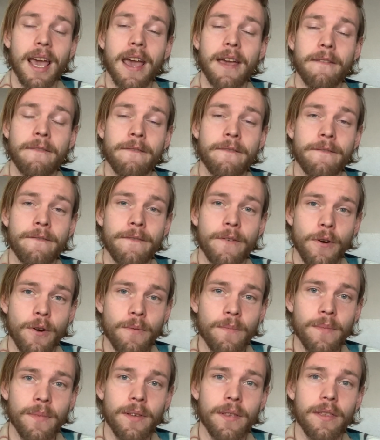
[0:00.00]
a
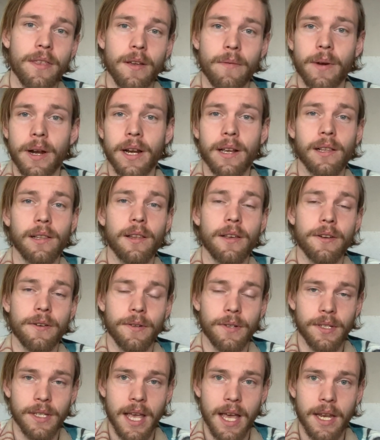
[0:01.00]
firm theoretical
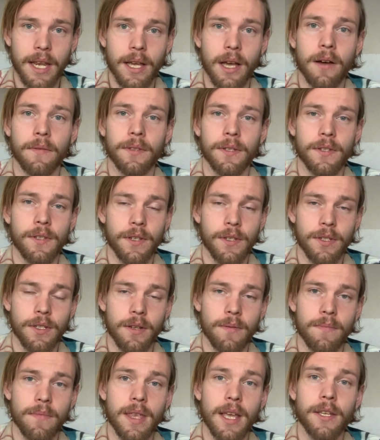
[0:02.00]
understanding of the
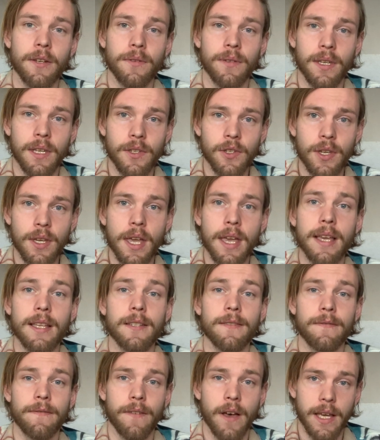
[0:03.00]
system that you're teaching
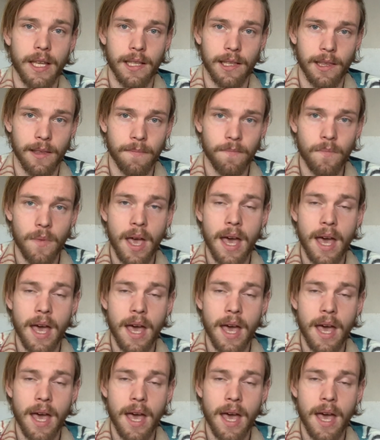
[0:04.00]
is vital.